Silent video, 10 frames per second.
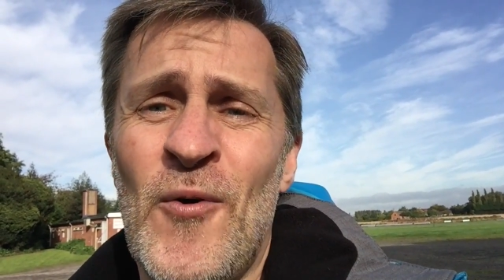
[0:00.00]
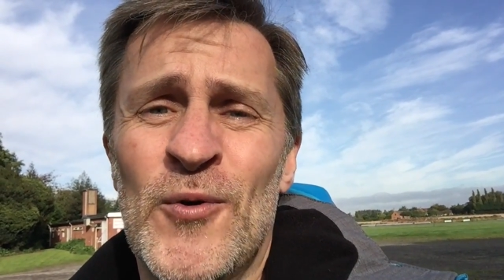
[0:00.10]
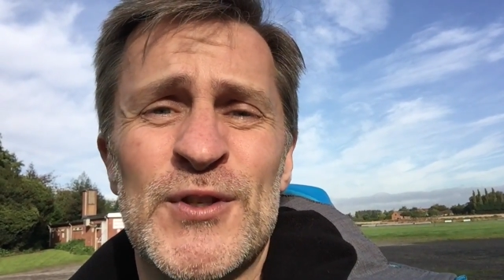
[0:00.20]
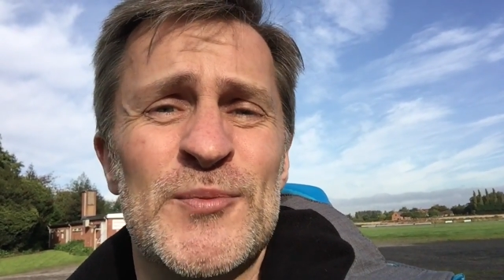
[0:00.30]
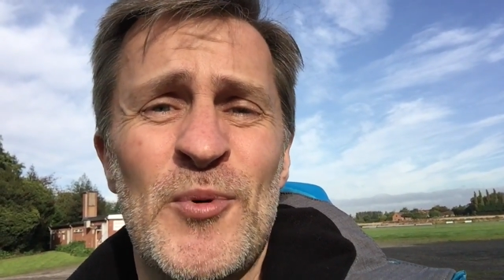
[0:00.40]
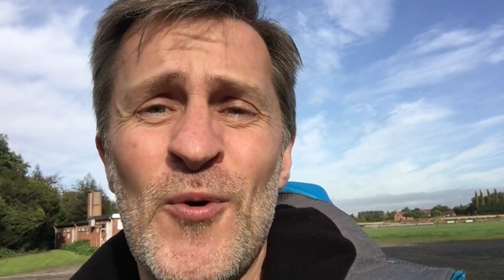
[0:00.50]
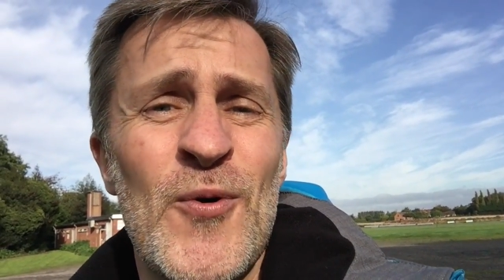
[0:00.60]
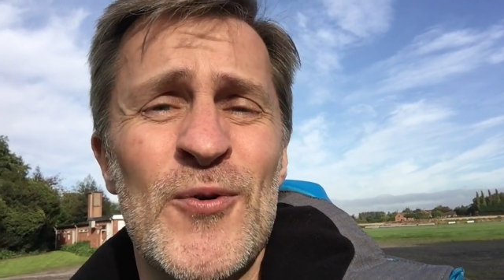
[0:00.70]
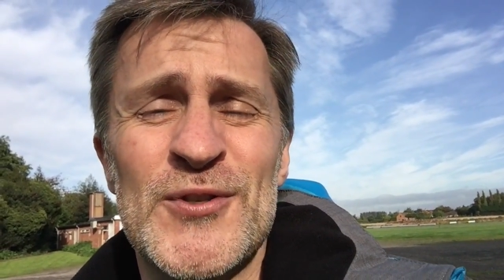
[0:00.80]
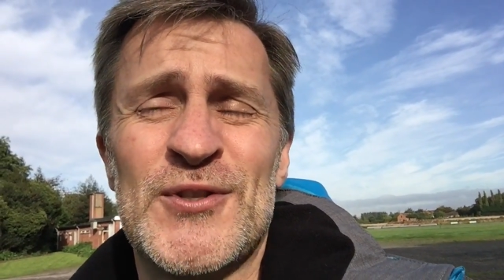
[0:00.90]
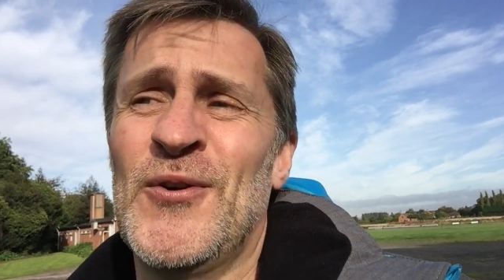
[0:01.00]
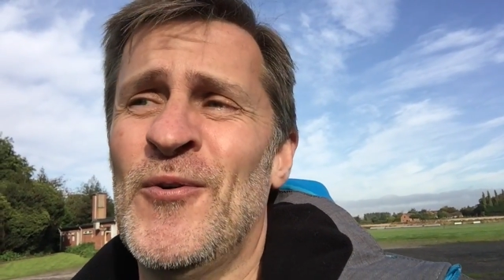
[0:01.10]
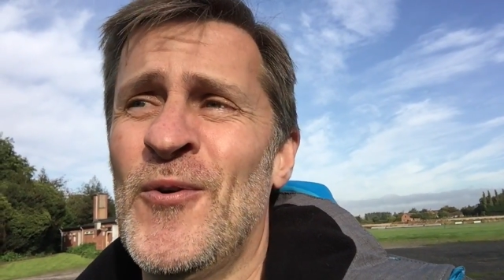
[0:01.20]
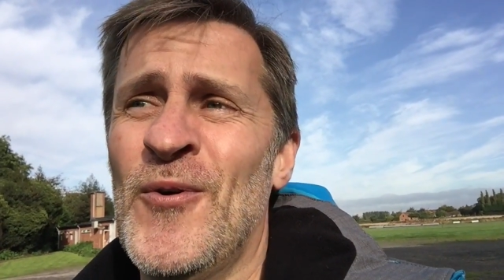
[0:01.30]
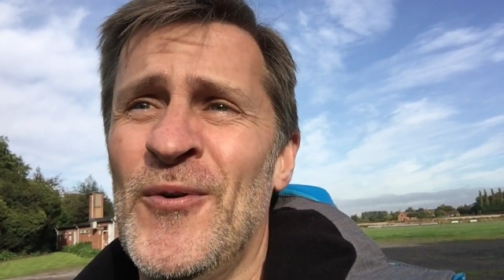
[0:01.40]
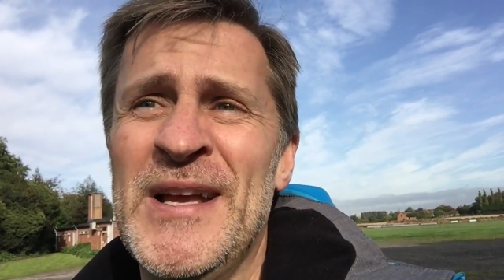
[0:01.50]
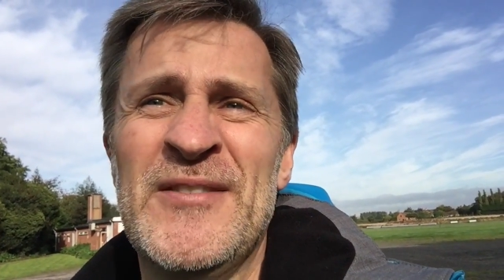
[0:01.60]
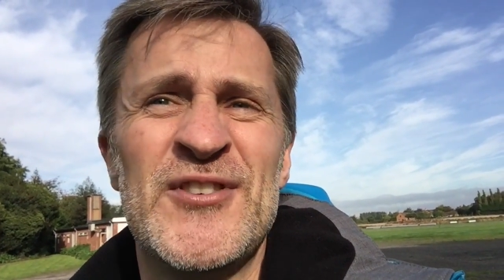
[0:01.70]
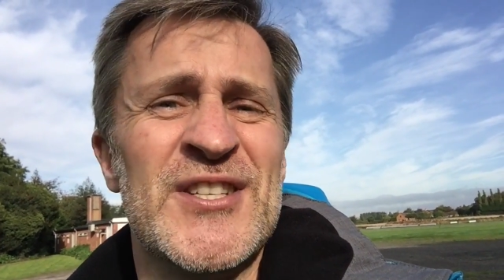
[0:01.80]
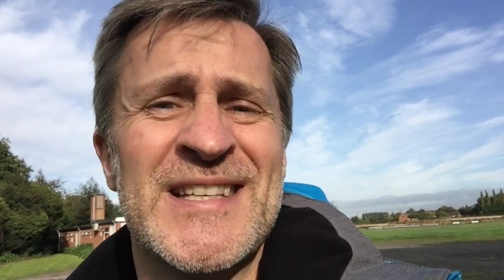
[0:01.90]
or sports or
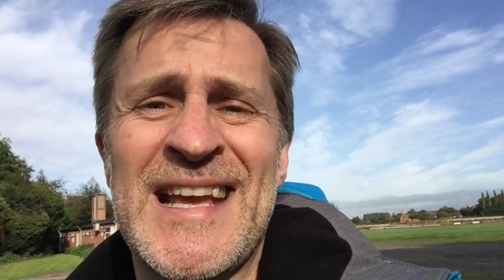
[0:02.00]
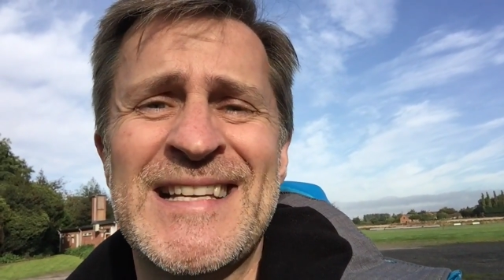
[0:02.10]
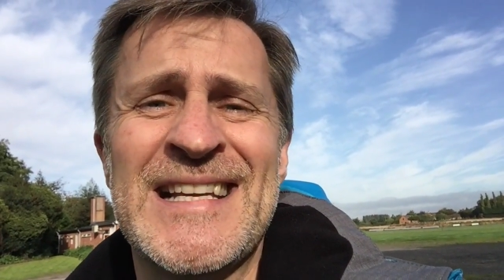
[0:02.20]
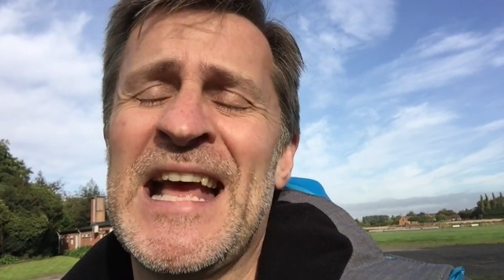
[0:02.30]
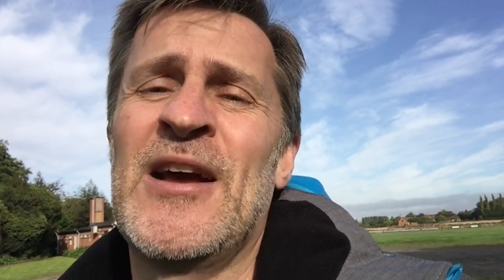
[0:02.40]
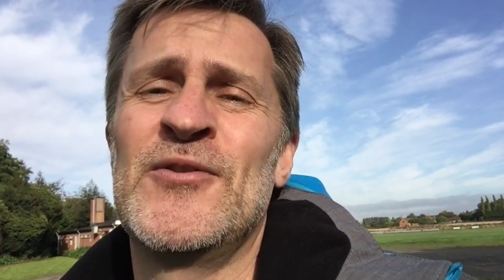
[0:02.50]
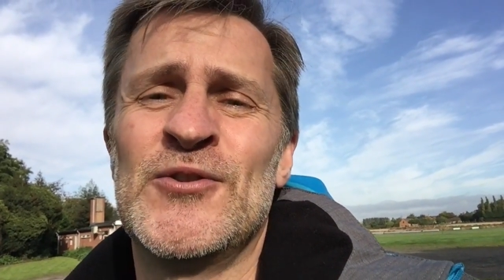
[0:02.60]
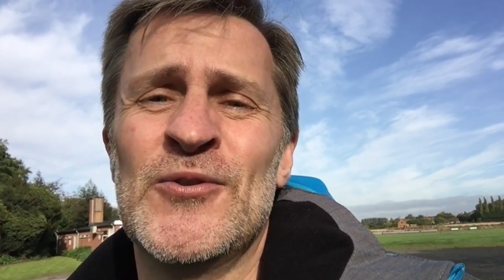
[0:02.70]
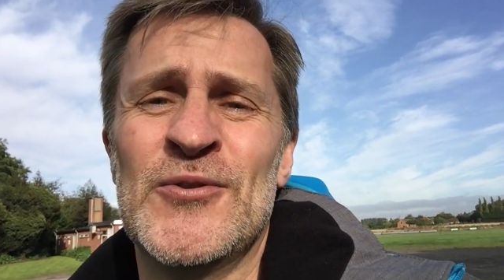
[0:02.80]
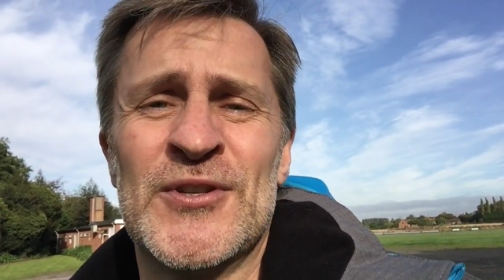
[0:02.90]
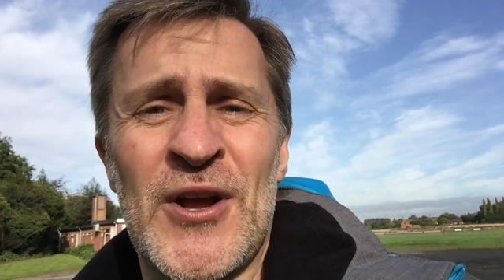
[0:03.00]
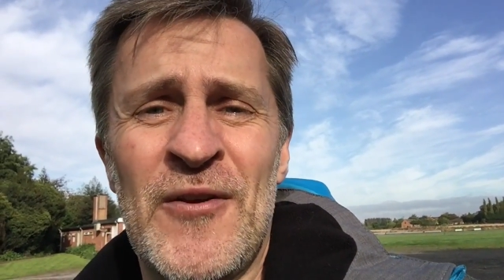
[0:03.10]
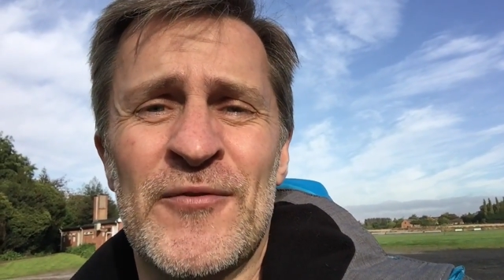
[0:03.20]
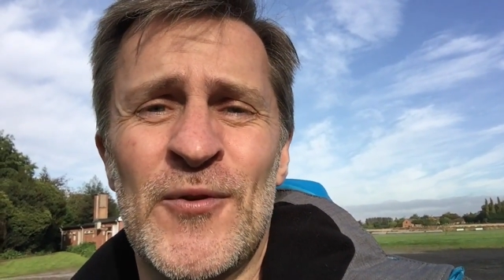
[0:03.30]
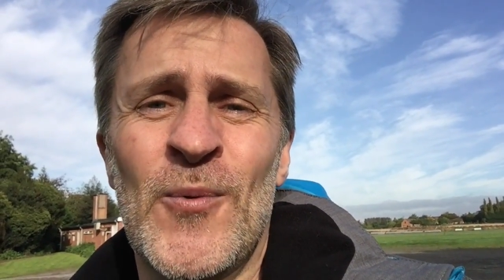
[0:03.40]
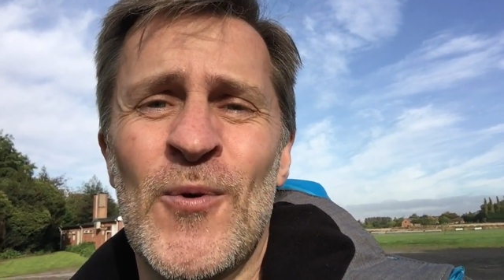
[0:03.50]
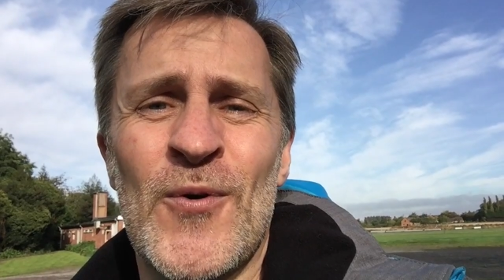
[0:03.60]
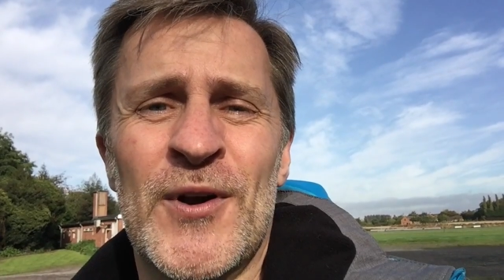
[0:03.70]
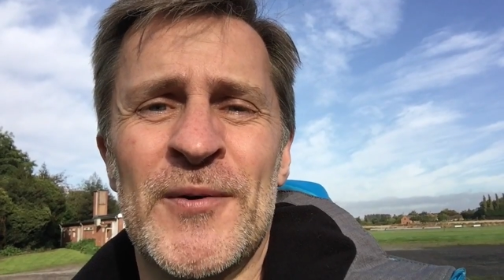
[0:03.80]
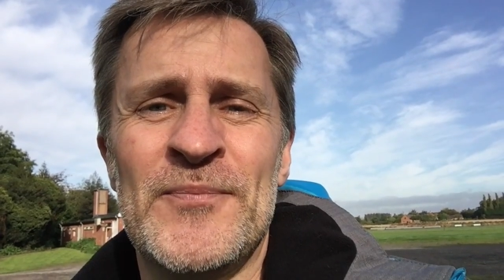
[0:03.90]
even just getting outdoors and going for a
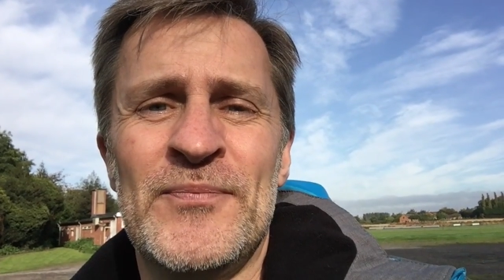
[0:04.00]
walk.